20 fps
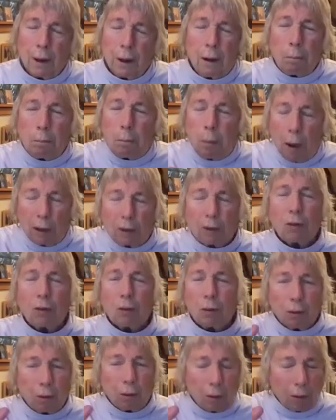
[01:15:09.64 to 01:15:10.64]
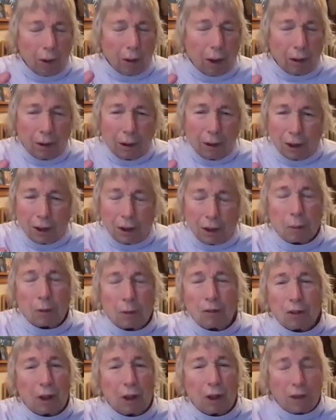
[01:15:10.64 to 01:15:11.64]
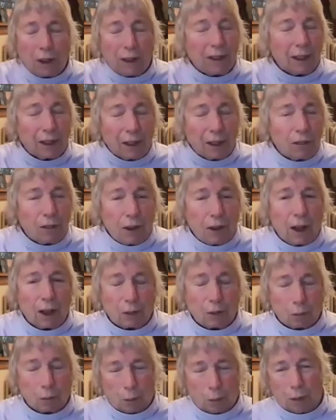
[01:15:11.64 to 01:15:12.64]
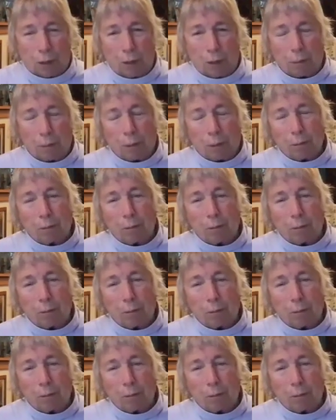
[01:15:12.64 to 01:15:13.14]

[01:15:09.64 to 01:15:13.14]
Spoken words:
But you do not need to be self-identified with them.